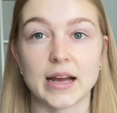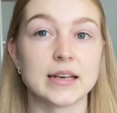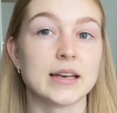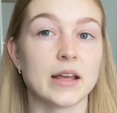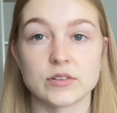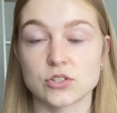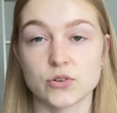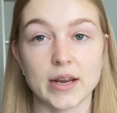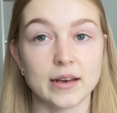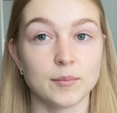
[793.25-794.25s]
I never
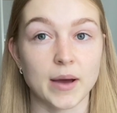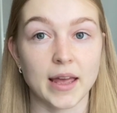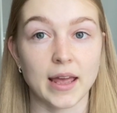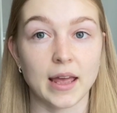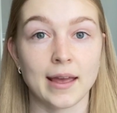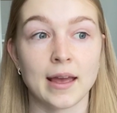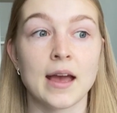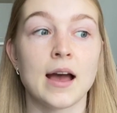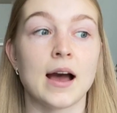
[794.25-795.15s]
straighten my hair.